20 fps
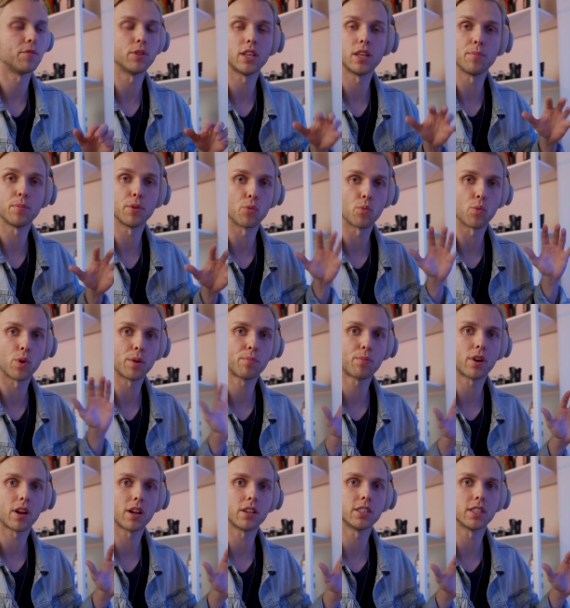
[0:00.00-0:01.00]
keep your one
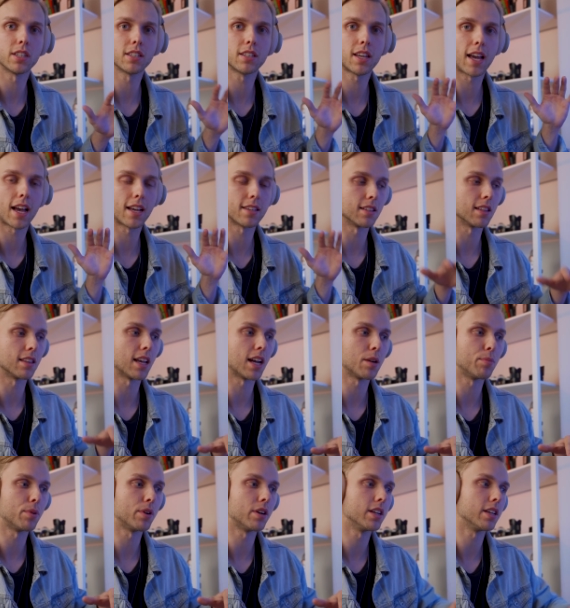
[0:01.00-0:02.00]
project as a
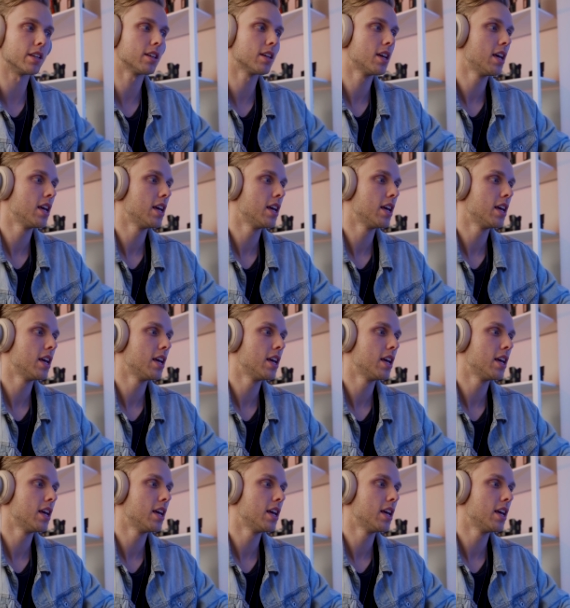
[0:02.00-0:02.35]
library.